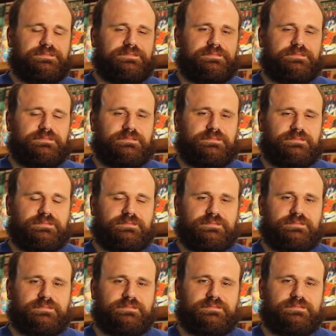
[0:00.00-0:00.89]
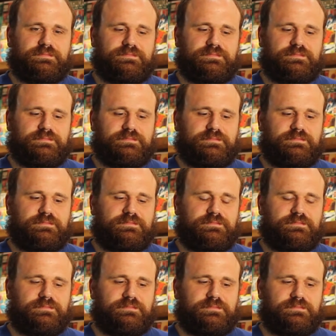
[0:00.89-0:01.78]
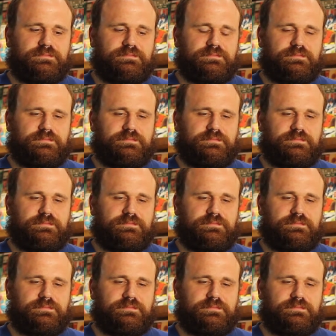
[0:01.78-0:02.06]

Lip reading: The person shown says nothing.